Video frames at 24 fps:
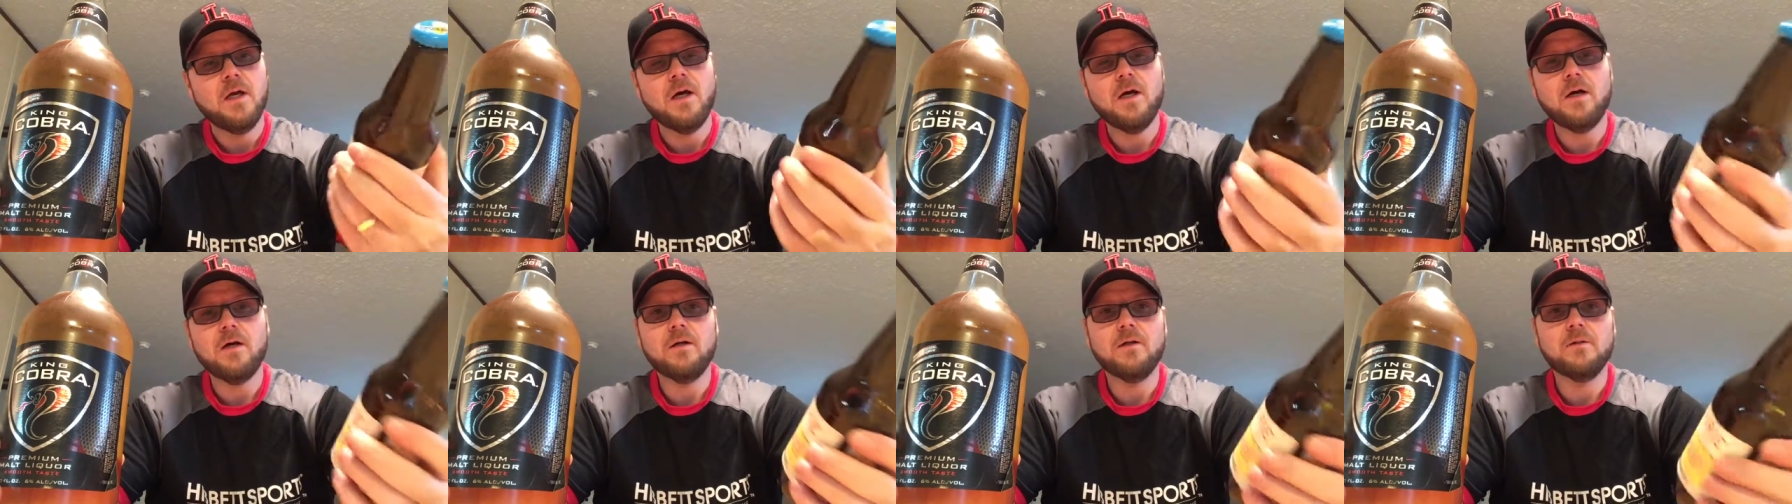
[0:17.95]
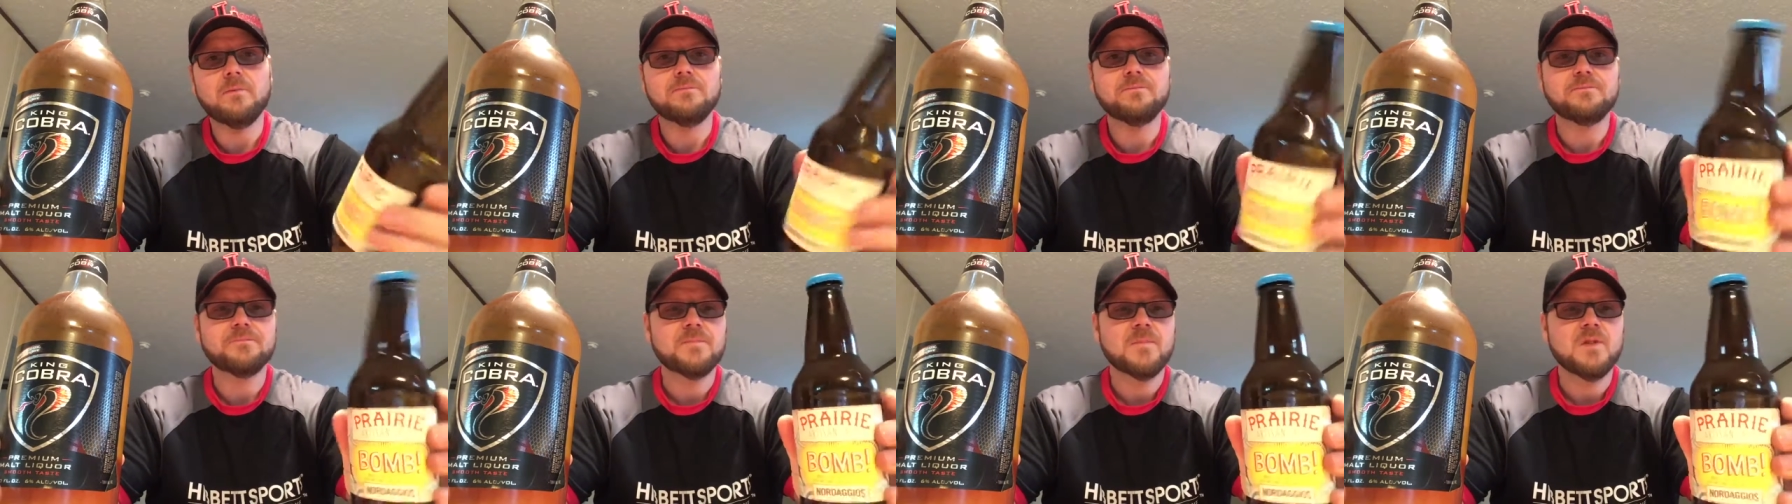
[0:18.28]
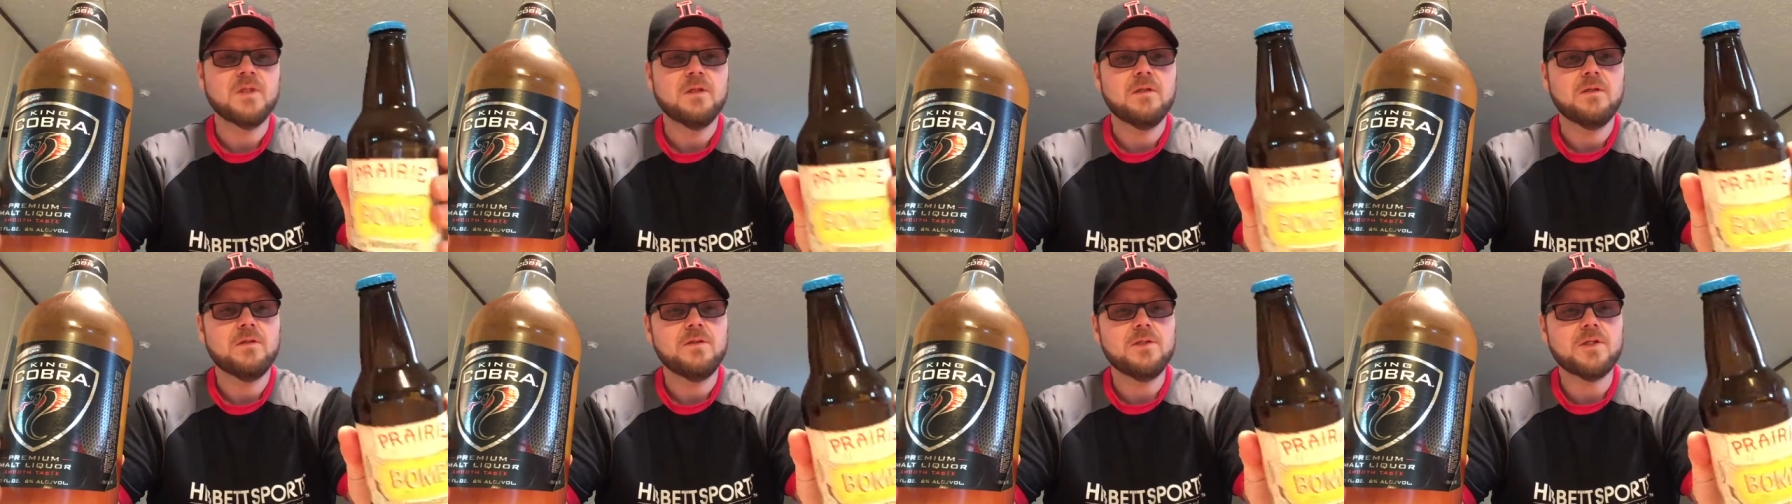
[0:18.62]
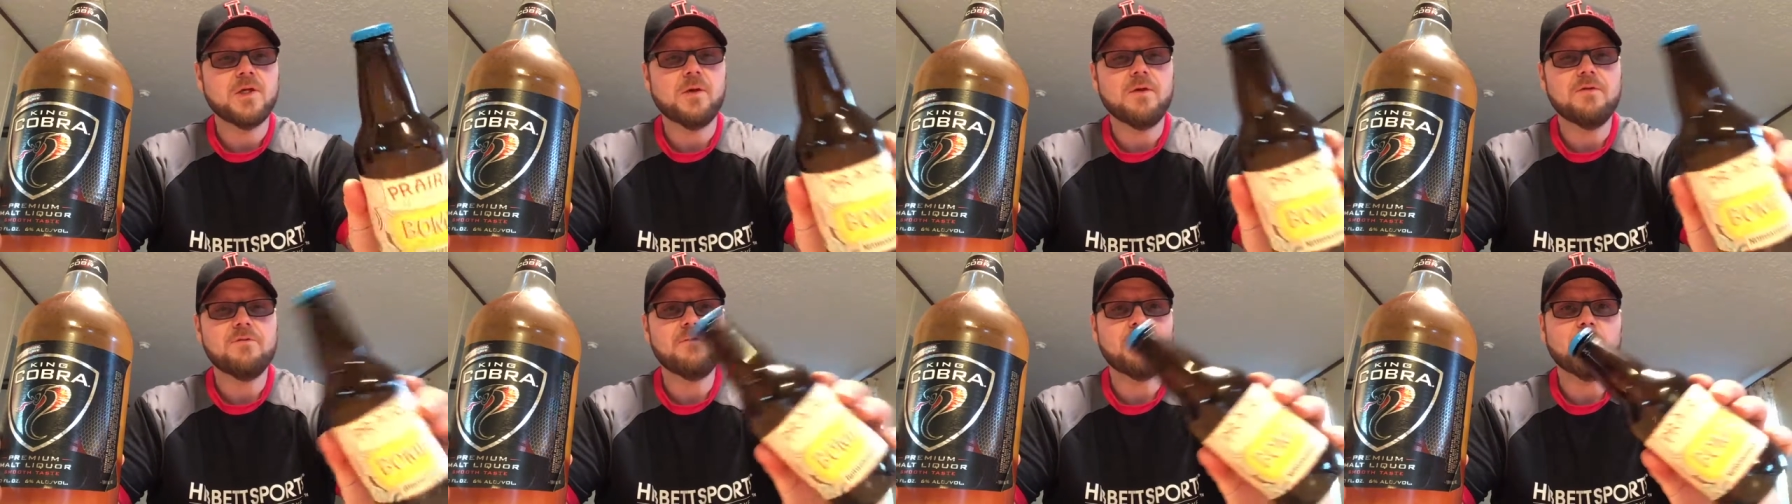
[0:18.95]
um,
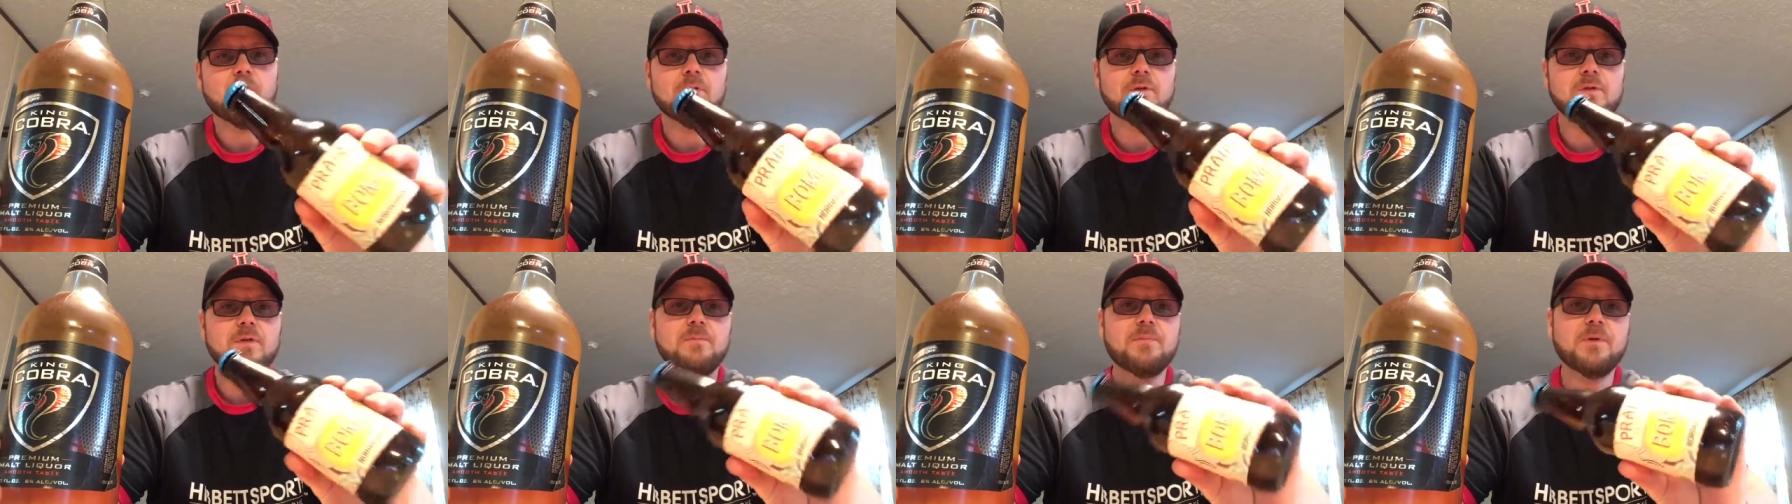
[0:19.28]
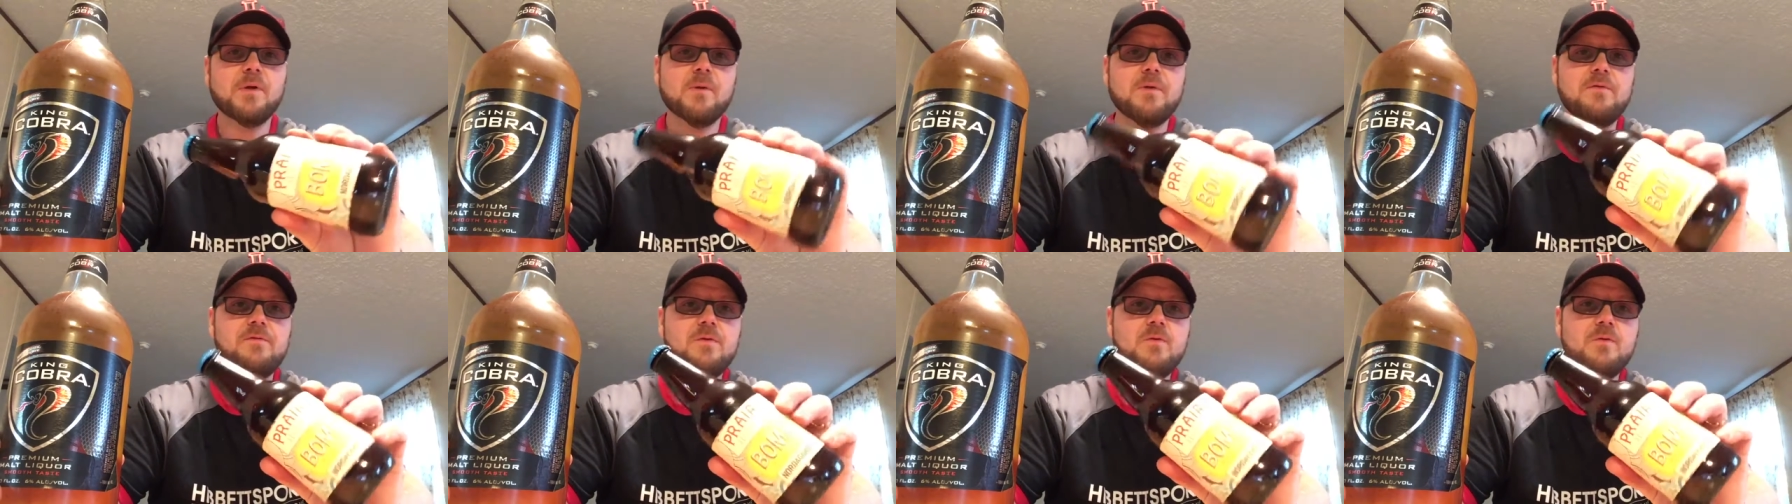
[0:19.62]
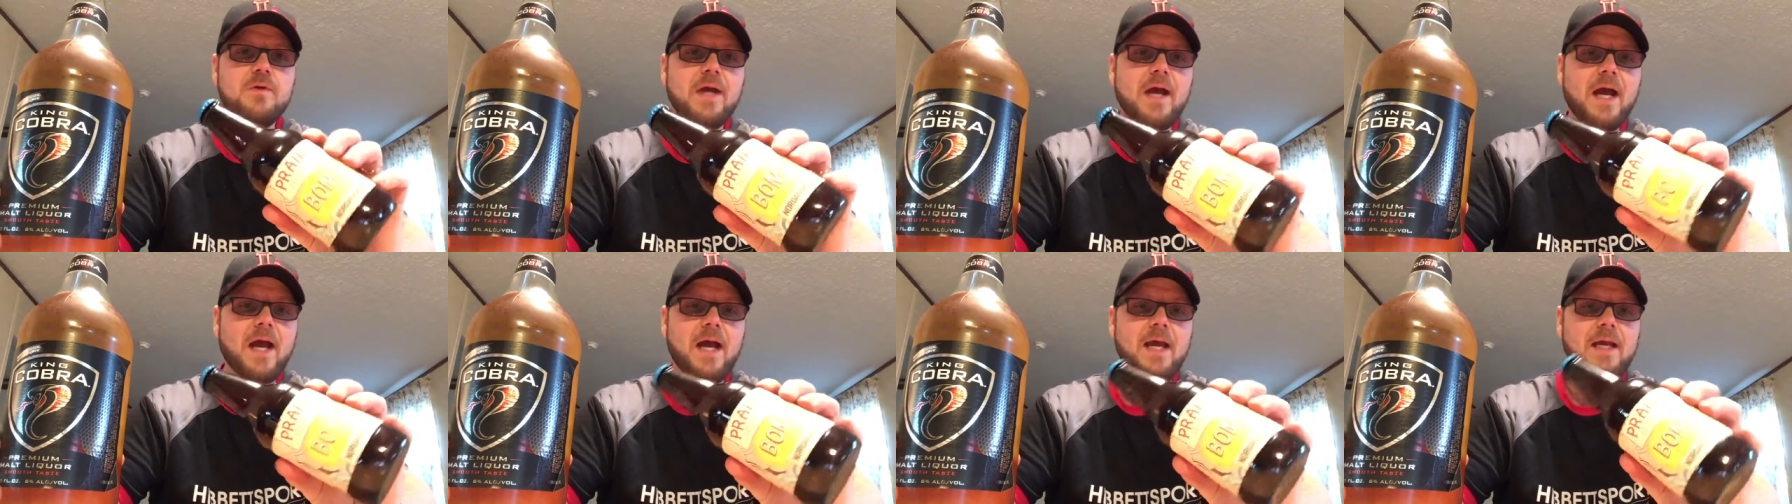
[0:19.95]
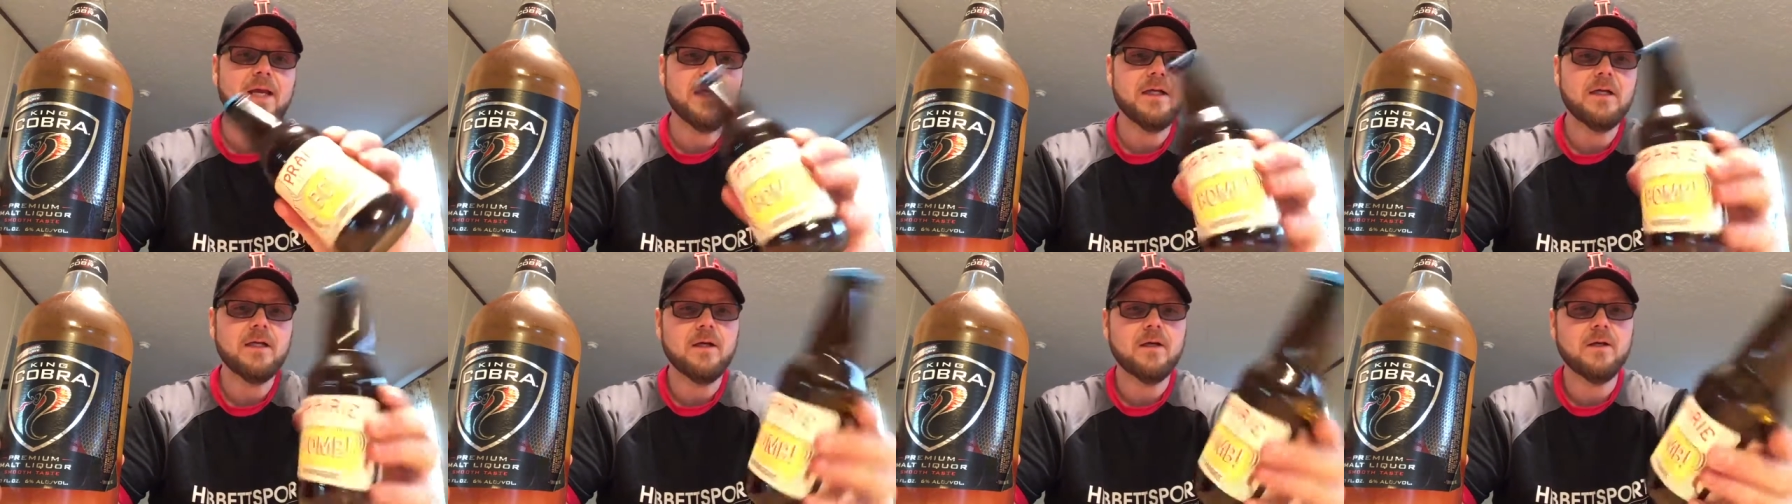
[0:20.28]
Jerry Fort, the beer review
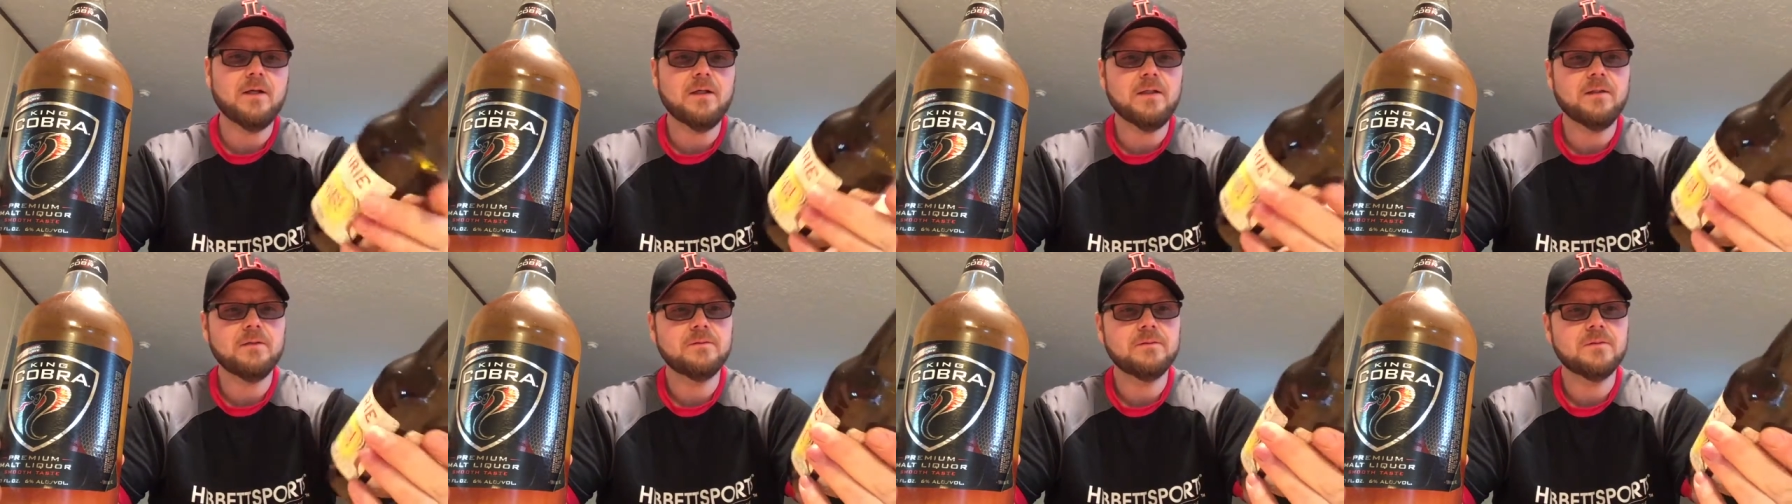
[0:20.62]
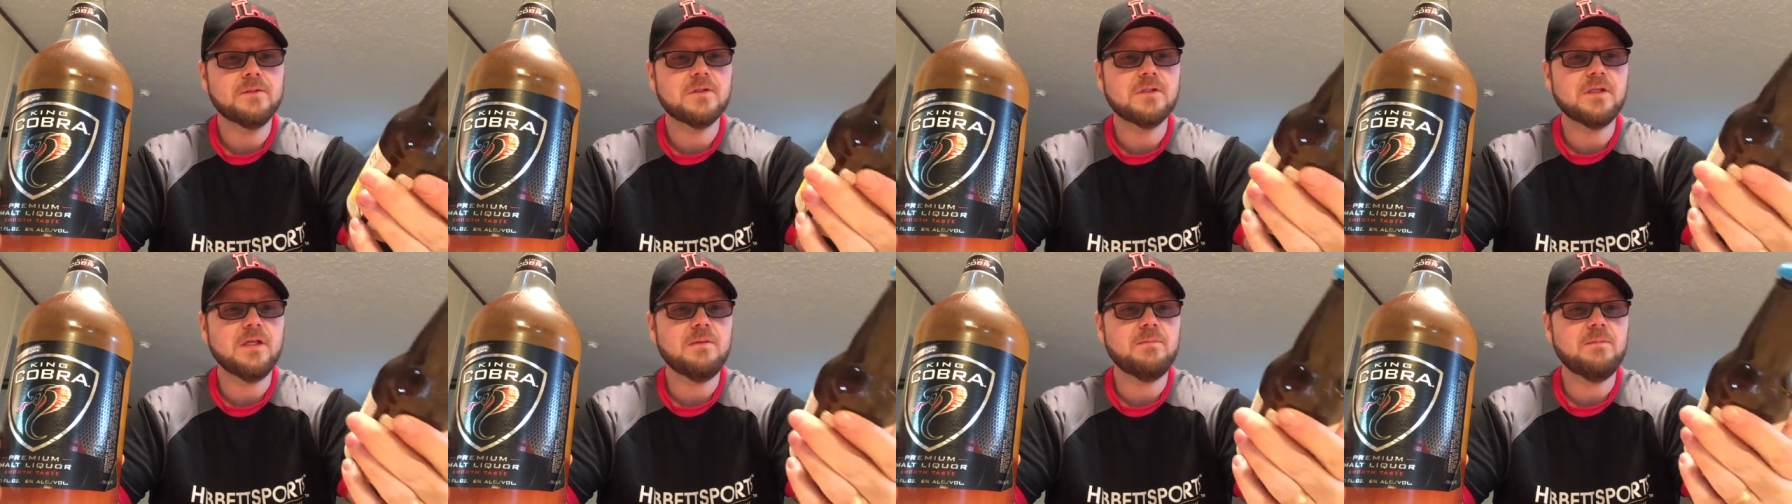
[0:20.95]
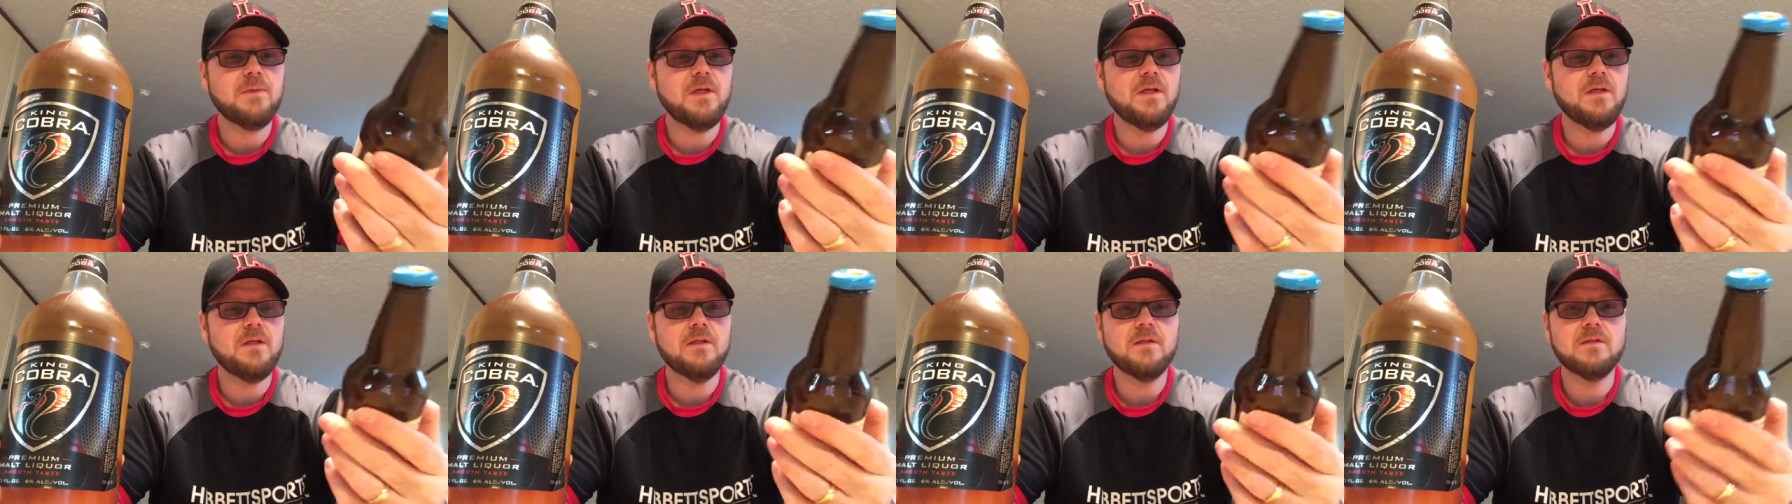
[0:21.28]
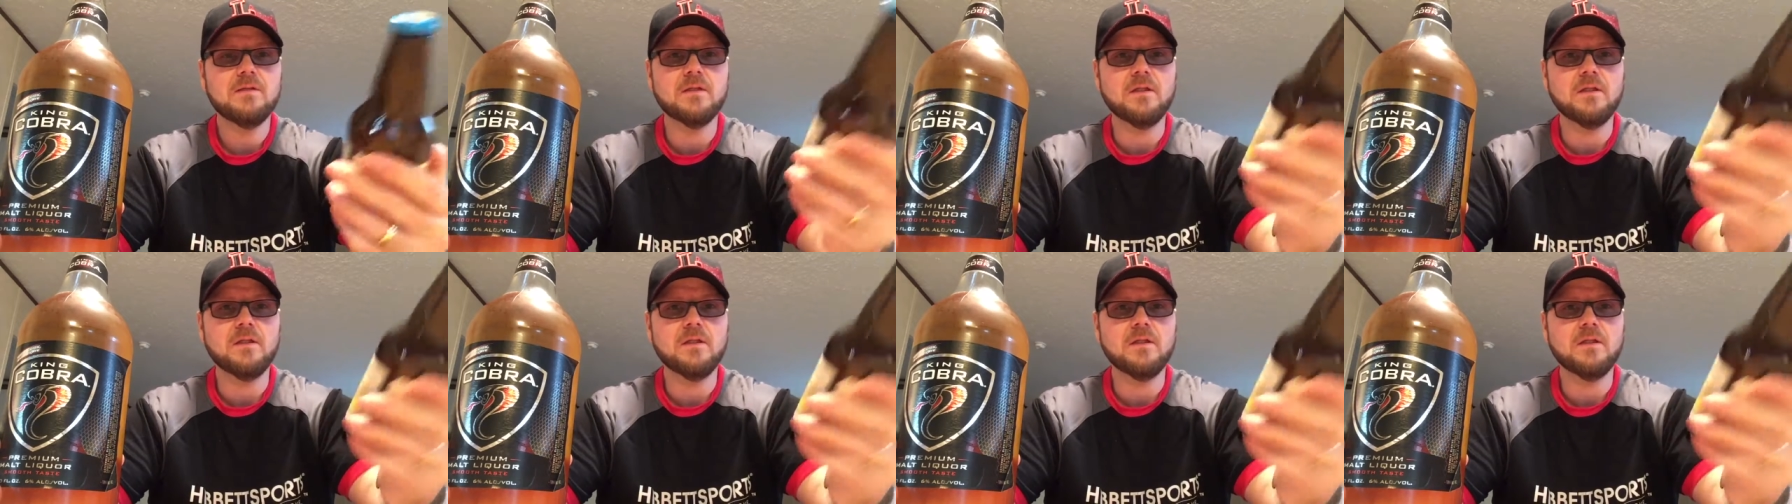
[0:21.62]
guy, uh, sent me.